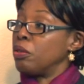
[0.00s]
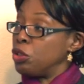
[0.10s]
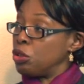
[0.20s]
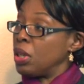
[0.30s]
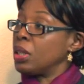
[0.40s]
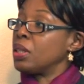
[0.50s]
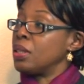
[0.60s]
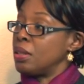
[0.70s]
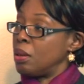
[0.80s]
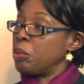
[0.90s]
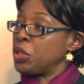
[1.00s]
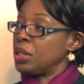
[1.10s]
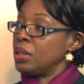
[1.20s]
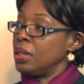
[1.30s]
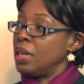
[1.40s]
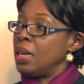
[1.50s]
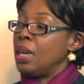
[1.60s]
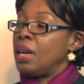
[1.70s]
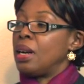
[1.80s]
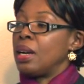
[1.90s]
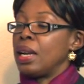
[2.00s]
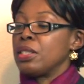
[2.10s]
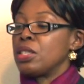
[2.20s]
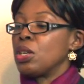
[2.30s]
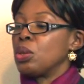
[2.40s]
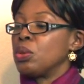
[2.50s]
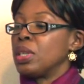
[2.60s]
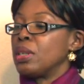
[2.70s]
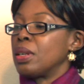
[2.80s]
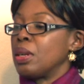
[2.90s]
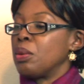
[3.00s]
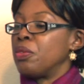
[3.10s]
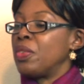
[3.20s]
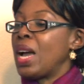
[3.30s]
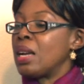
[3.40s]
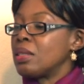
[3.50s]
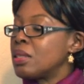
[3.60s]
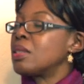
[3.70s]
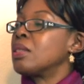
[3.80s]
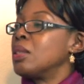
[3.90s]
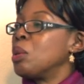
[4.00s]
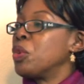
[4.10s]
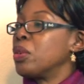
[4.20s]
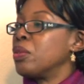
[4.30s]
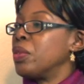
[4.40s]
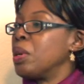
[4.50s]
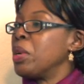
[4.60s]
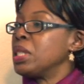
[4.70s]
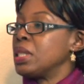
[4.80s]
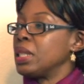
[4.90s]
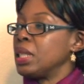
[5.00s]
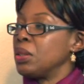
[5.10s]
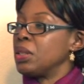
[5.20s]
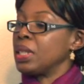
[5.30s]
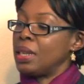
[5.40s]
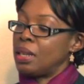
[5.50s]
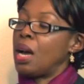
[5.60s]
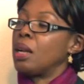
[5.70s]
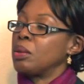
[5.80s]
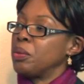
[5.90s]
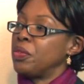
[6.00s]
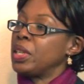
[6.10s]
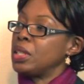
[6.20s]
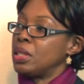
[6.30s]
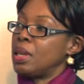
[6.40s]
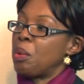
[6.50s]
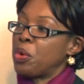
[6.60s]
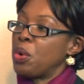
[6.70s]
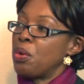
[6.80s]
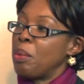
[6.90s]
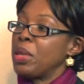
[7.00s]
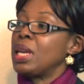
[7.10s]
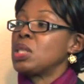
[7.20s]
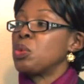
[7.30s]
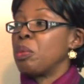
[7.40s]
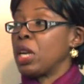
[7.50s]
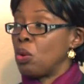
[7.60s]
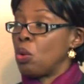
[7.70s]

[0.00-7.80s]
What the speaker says: of drug consumption. And so there are a vast number of mentally ill that cannot fit into that program, and that's what my